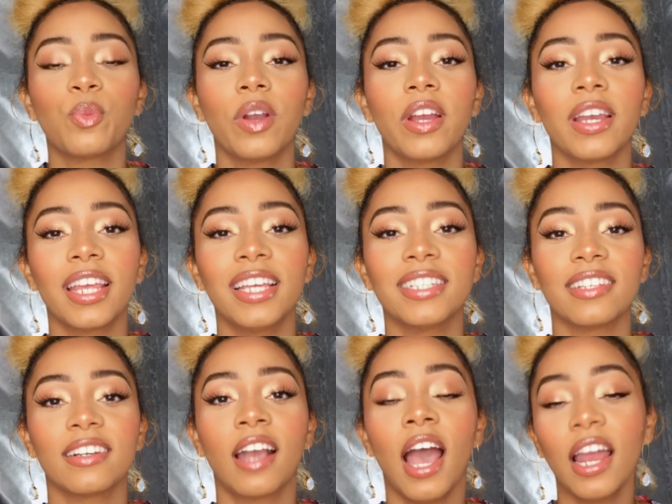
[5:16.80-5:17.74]
word is
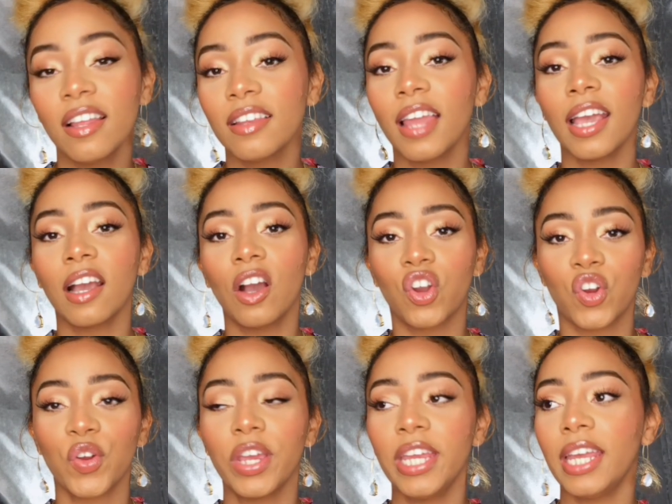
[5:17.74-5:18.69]
kind of like a
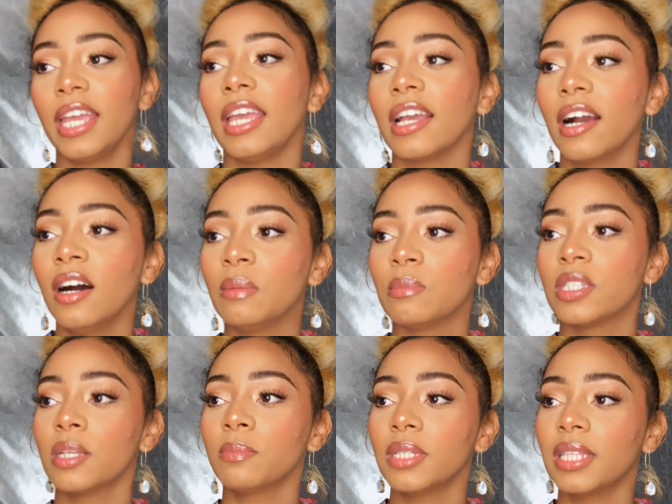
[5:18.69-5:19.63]
greeting,
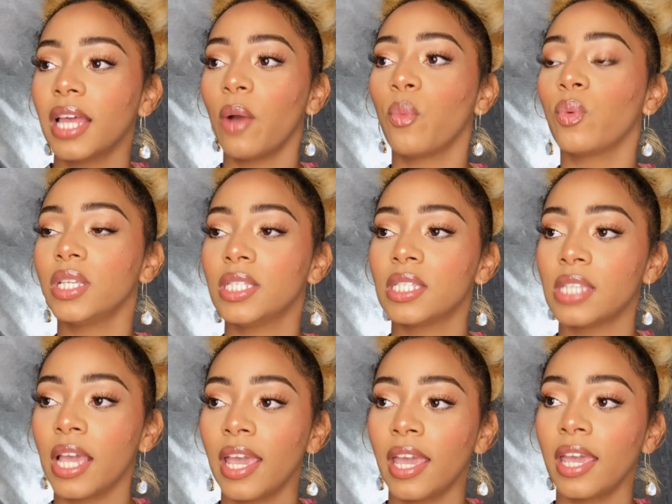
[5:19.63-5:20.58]
something that we
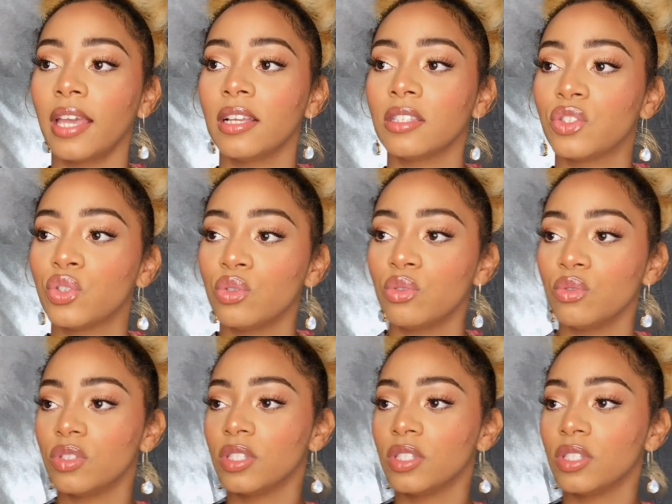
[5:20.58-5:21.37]
say to